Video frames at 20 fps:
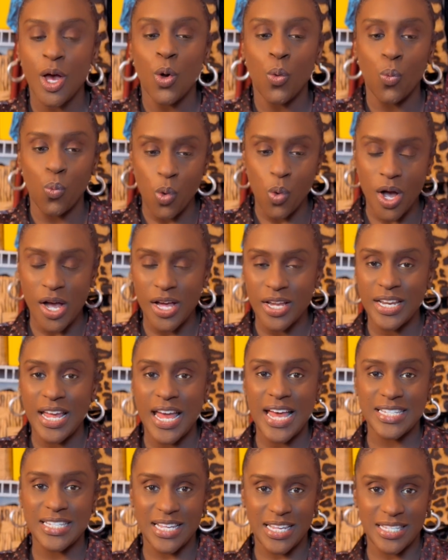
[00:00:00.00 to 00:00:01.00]
One,
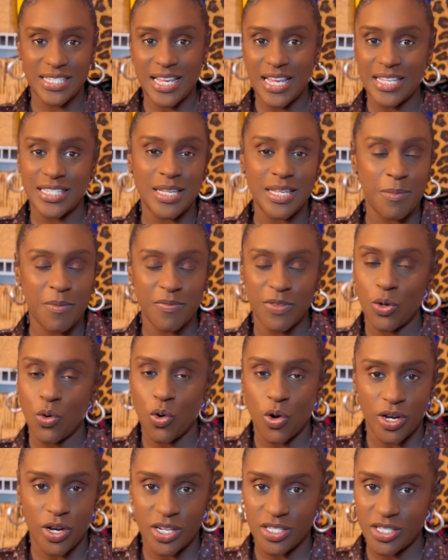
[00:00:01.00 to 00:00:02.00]
as I said, some of the
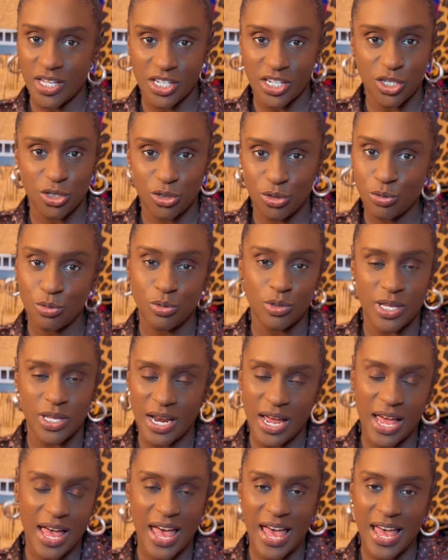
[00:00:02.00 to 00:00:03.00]
organization tools that
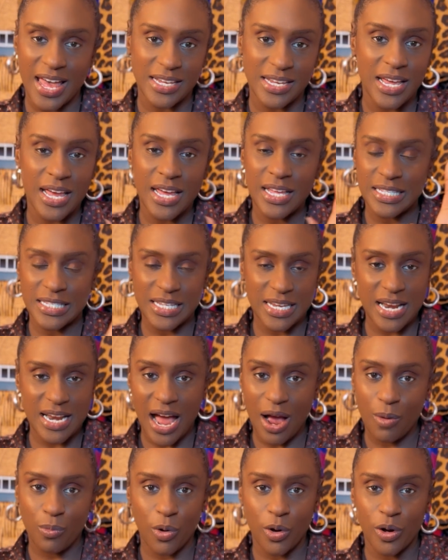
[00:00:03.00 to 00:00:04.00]
I had did
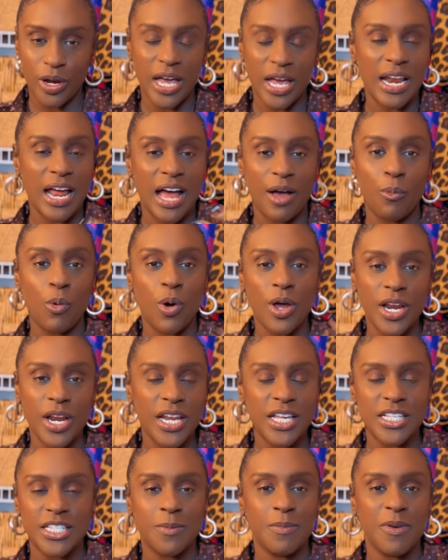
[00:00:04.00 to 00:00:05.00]
not work, and I wanted
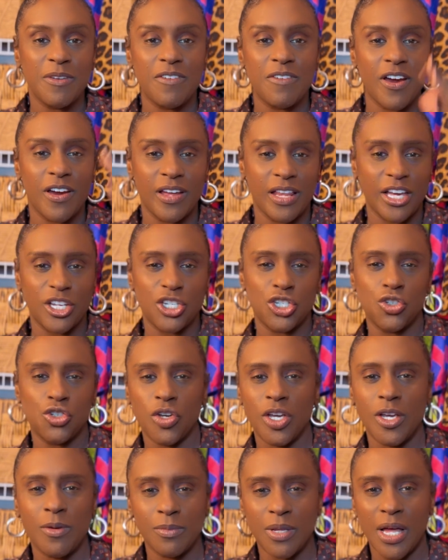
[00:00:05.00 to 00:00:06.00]
it to be very like
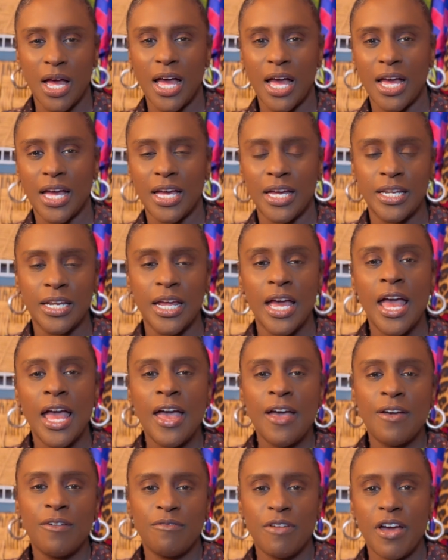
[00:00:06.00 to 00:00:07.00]
streamlined,
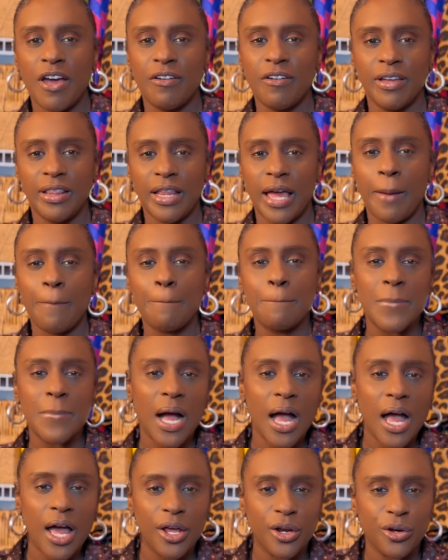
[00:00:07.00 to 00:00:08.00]
very like
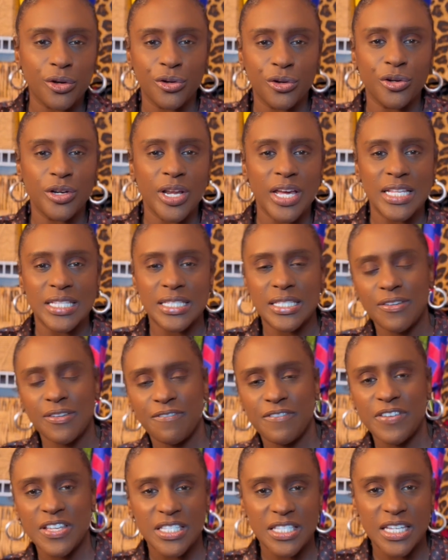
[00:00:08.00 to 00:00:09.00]
modern and
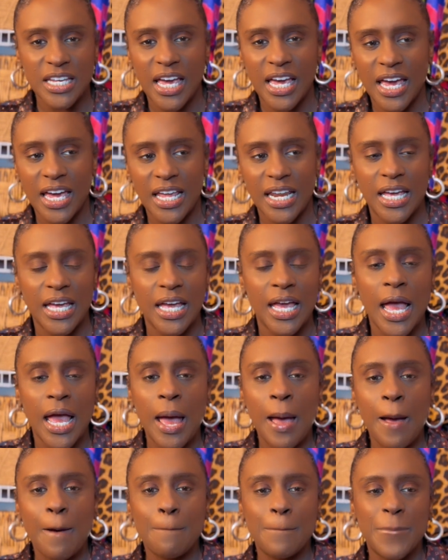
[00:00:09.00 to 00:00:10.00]
sophisticated,
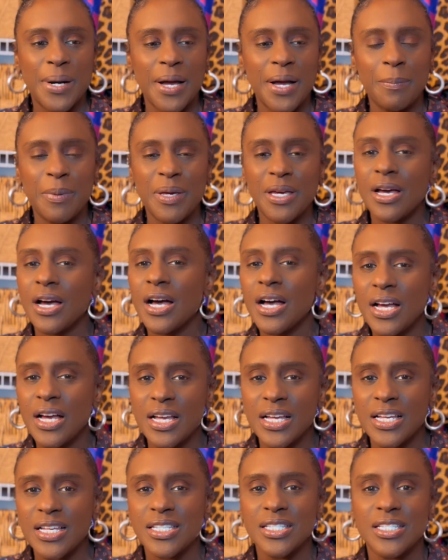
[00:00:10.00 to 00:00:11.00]
but
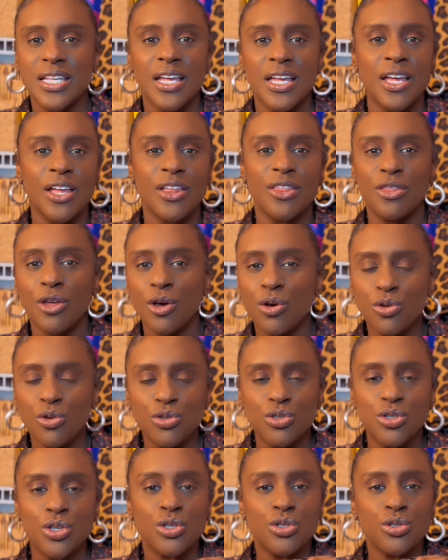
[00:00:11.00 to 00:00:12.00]
because
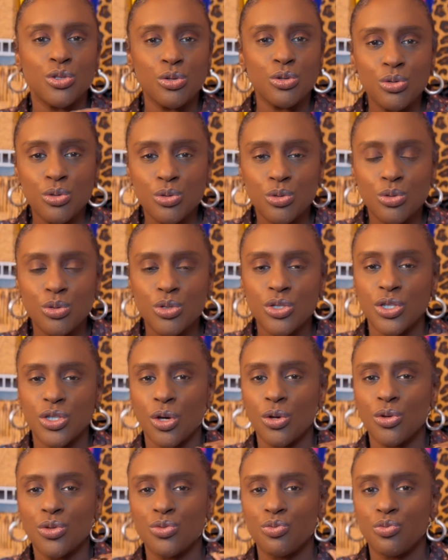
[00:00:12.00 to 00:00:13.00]
those tools,
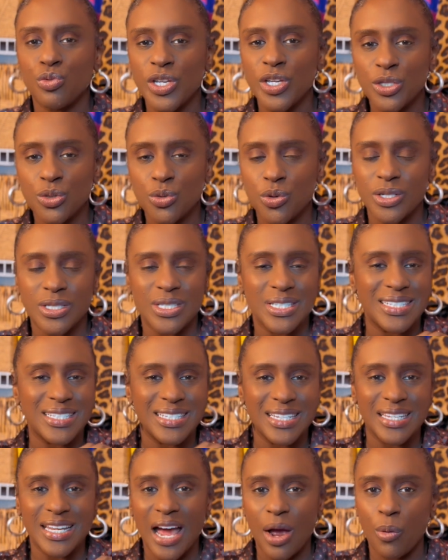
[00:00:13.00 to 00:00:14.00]
those resources
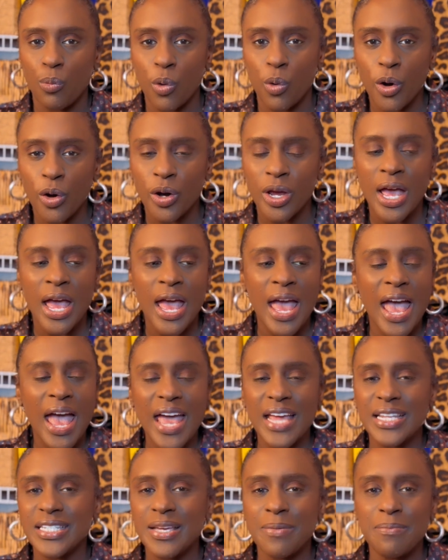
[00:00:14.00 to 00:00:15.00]
did not work,
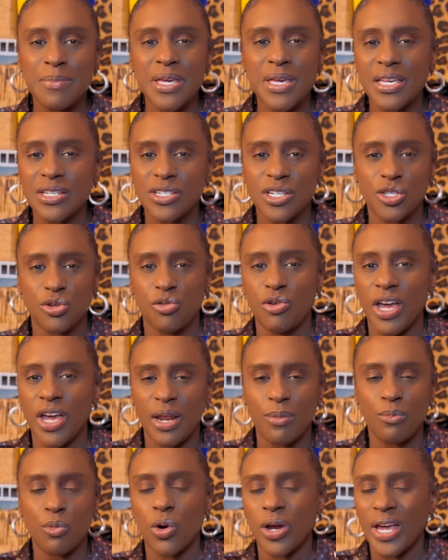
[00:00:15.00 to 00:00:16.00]
and to me it just
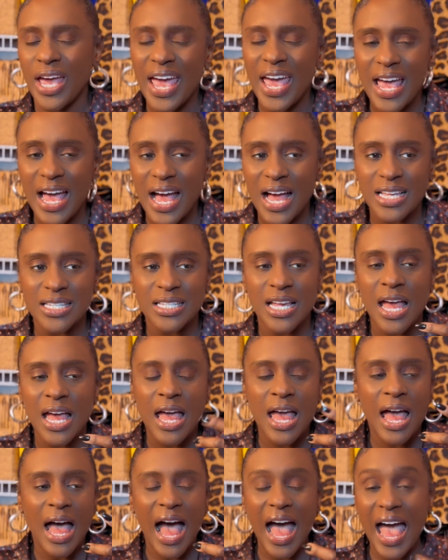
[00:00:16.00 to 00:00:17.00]
created more chaos,
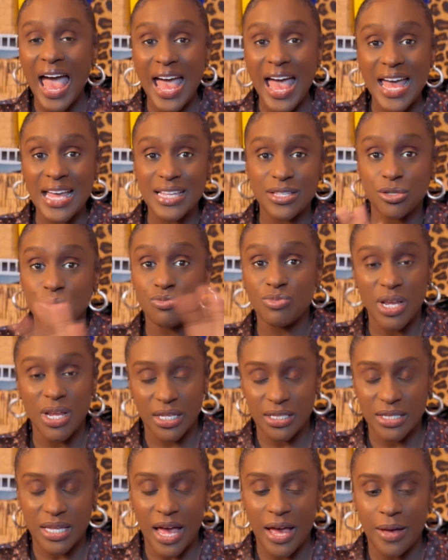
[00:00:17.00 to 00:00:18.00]
I had to
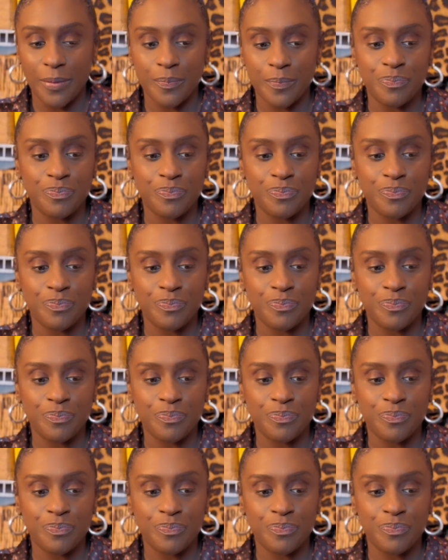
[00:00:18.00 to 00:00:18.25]
nix that.